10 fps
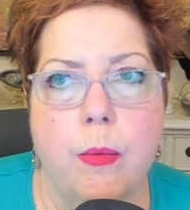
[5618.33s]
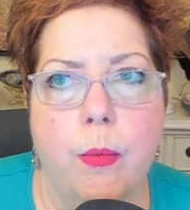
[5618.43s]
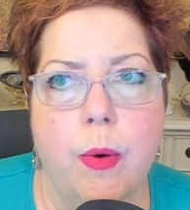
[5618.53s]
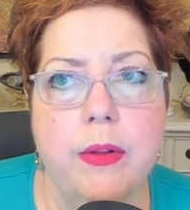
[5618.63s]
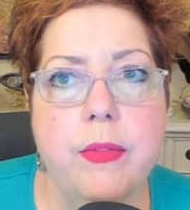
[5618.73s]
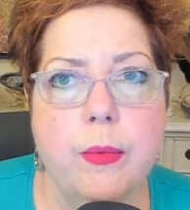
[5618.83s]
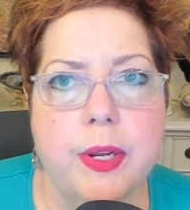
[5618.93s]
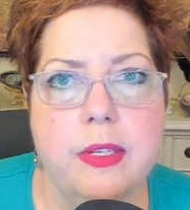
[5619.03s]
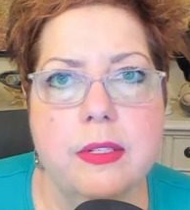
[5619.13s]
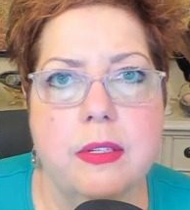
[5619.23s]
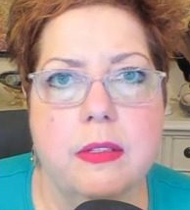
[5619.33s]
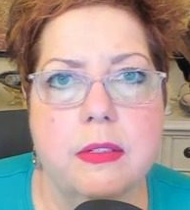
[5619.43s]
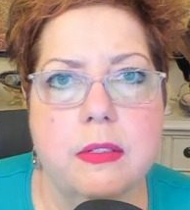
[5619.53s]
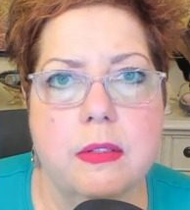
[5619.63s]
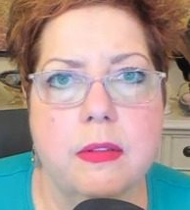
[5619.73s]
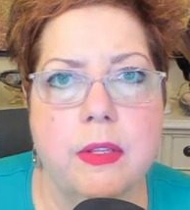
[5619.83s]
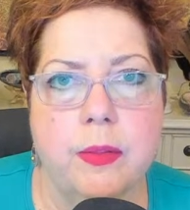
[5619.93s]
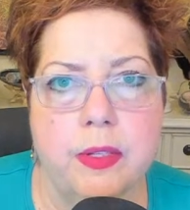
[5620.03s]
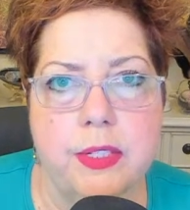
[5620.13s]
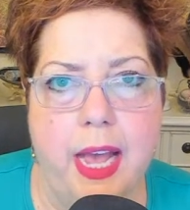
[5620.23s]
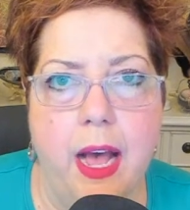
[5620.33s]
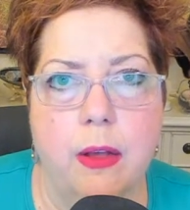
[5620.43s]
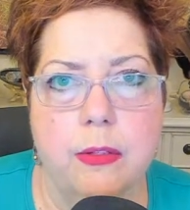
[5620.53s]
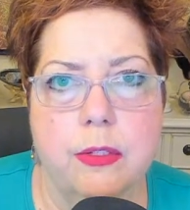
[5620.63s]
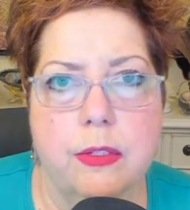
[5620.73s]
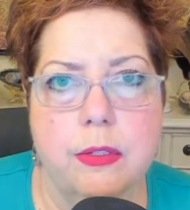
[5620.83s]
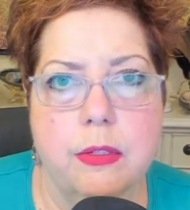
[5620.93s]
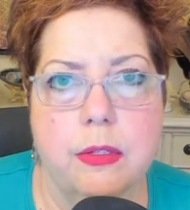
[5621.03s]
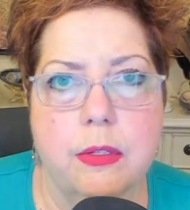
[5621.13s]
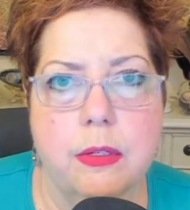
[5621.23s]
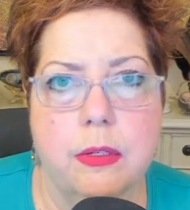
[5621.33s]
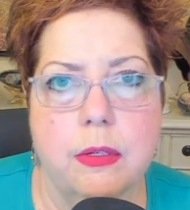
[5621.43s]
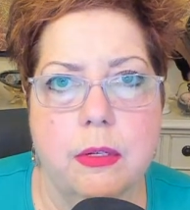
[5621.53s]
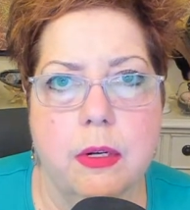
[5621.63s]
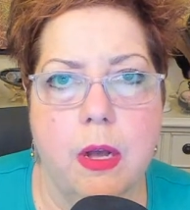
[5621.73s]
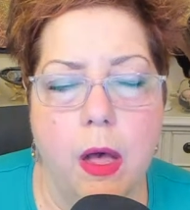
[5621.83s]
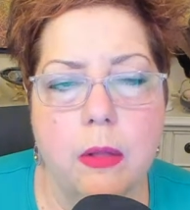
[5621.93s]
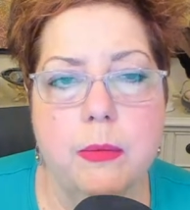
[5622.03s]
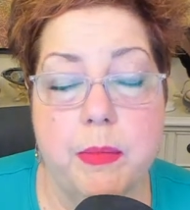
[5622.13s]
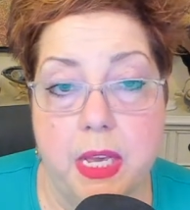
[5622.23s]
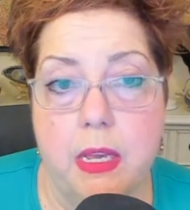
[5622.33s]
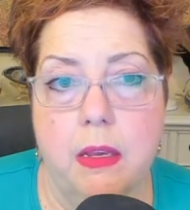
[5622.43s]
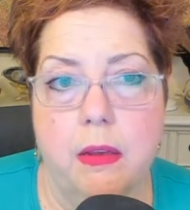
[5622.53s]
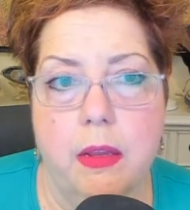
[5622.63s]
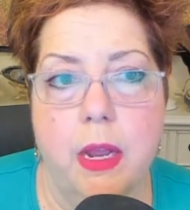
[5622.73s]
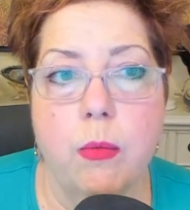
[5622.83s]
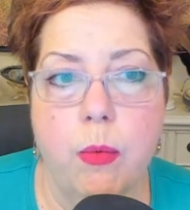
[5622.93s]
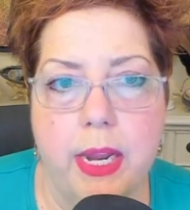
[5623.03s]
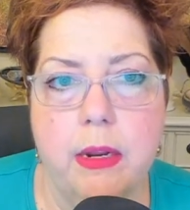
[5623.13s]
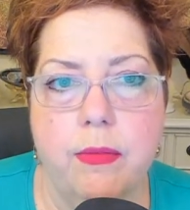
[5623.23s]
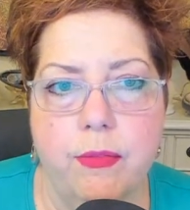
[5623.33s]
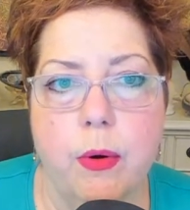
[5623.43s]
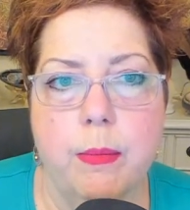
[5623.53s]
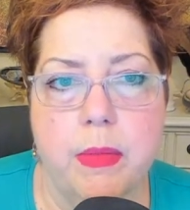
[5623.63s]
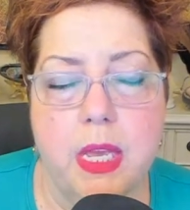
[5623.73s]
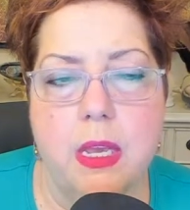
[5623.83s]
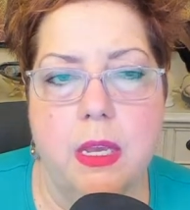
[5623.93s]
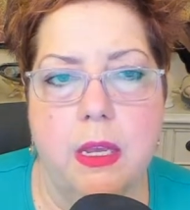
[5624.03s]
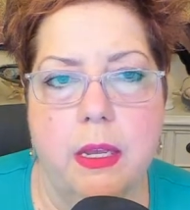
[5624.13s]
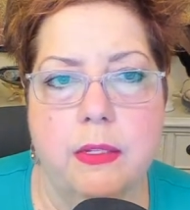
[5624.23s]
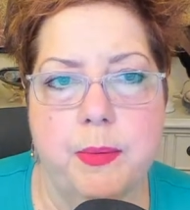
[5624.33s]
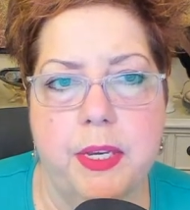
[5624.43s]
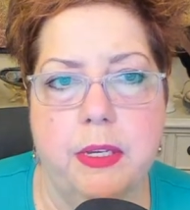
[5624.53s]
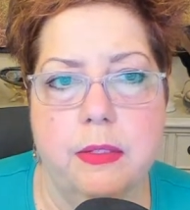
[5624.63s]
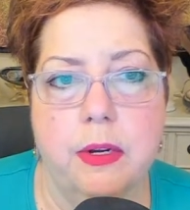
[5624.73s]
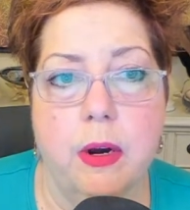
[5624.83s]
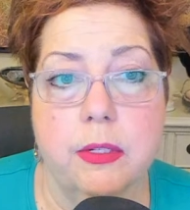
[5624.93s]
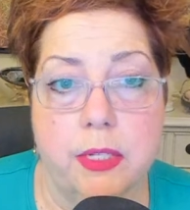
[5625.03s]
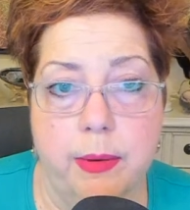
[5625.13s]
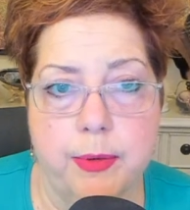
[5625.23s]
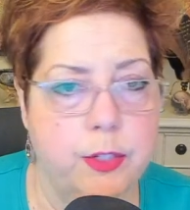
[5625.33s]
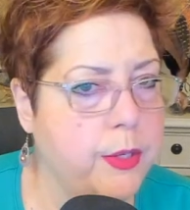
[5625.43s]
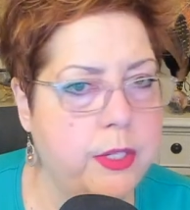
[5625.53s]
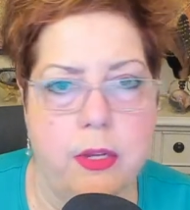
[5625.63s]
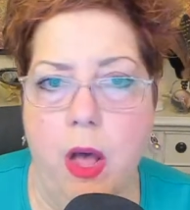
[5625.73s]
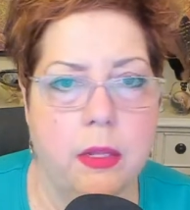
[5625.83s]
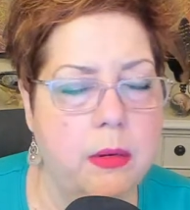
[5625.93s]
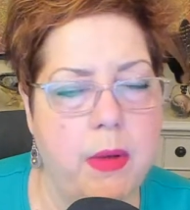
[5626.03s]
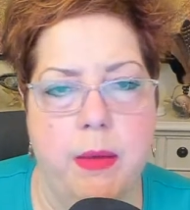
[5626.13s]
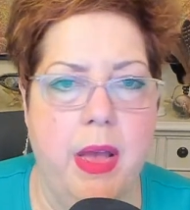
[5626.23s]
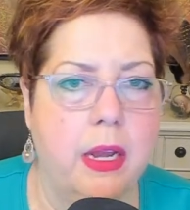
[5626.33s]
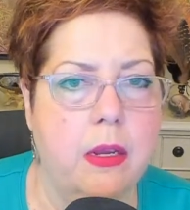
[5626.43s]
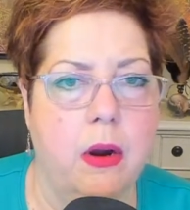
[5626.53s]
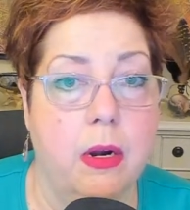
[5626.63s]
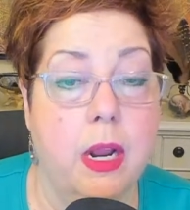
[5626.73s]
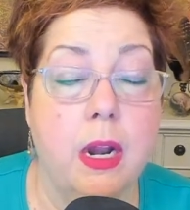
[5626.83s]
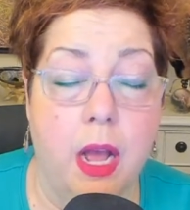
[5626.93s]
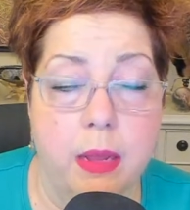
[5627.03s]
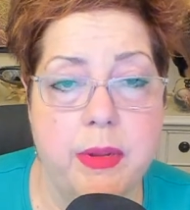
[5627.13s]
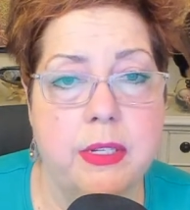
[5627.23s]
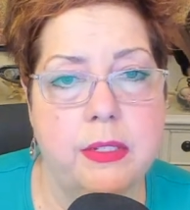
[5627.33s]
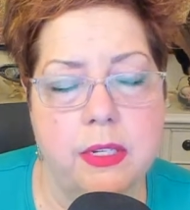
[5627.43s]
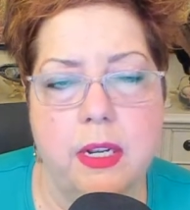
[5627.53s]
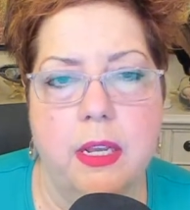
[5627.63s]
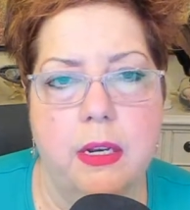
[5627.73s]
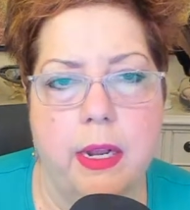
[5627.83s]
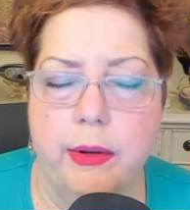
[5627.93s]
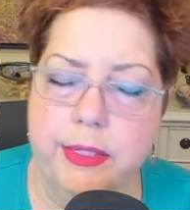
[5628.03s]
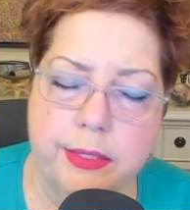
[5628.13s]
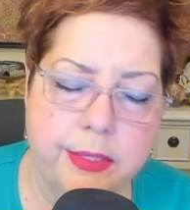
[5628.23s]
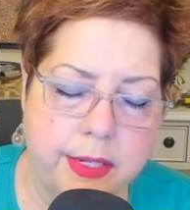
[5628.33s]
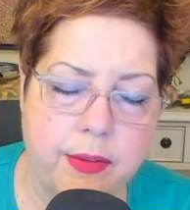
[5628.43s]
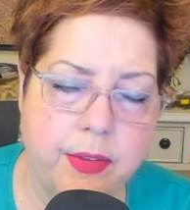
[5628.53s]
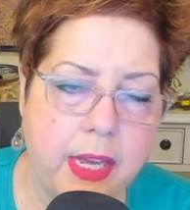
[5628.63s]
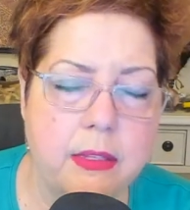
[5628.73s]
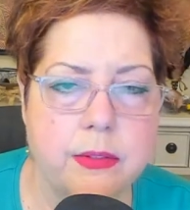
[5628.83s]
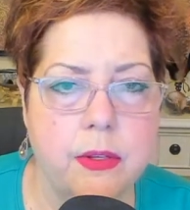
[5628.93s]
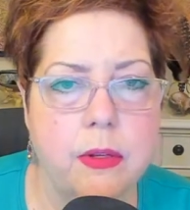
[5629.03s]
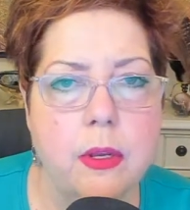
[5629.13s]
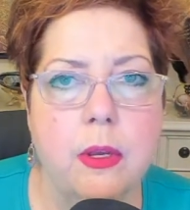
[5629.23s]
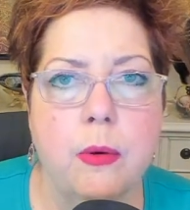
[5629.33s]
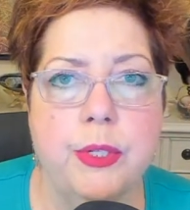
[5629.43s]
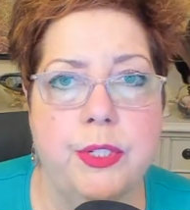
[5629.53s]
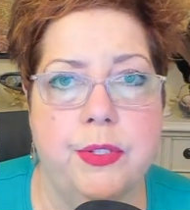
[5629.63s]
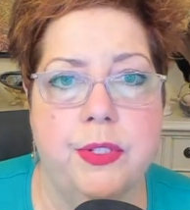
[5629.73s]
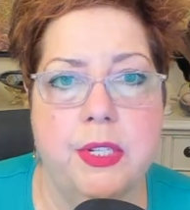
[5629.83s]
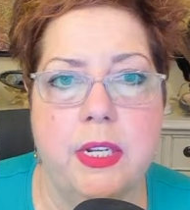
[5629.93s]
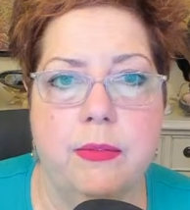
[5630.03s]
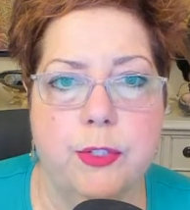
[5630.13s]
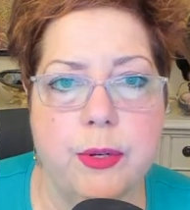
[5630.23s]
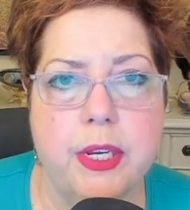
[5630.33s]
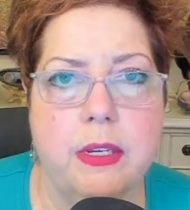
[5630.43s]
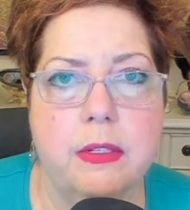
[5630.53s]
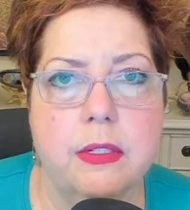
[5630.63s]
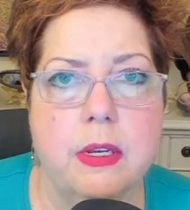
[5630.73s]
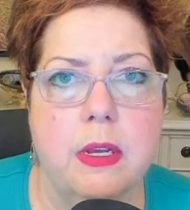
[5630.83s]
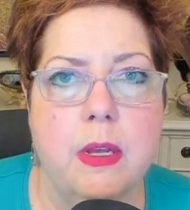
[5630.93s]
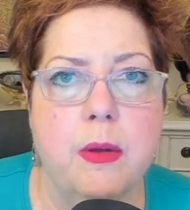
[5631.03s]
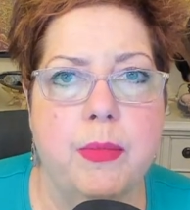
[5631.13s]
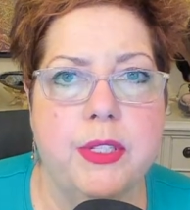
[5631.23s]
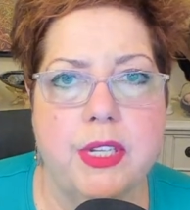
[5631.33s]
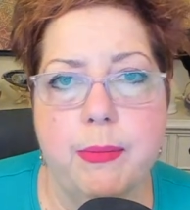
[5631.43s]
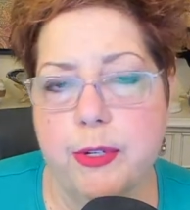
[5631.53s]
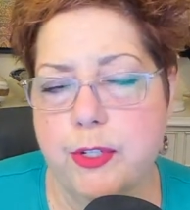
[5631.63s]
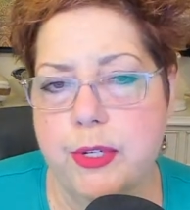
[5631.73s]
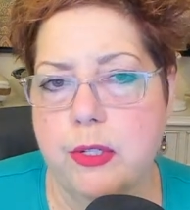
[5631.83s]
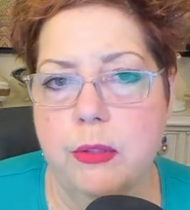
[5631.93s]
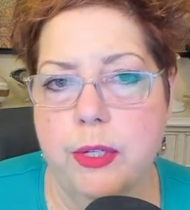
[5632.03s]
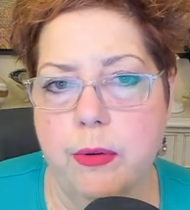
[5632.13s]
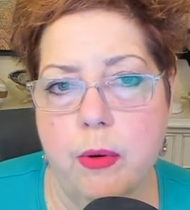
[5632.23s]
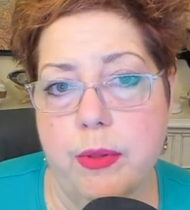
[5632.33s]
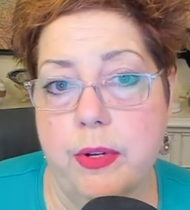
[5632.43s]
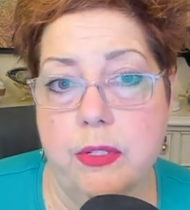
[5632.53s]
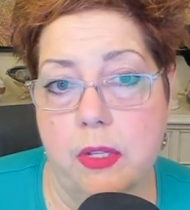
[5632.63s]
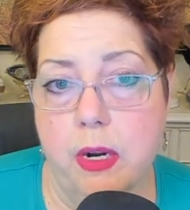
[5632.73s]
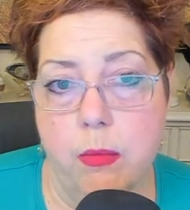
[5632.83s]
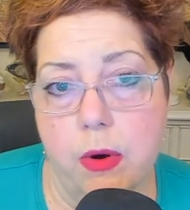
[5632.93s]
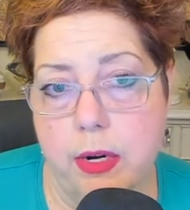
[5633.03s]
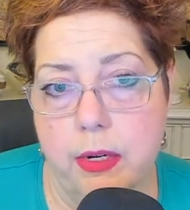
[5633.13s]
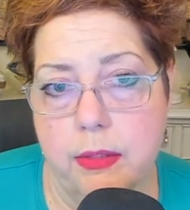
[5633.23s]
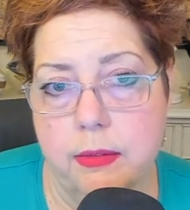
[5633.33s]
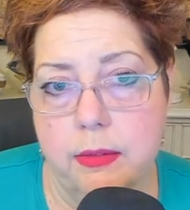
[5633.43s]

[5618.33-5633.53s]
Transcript: one of the reasons that this house called me and waited for me is because there are cypress trees all in my backyard, and I'm in a city. Now, it's the city of Gainesville, which is the city of trees, but cypress trees only grow where there's a lot of water.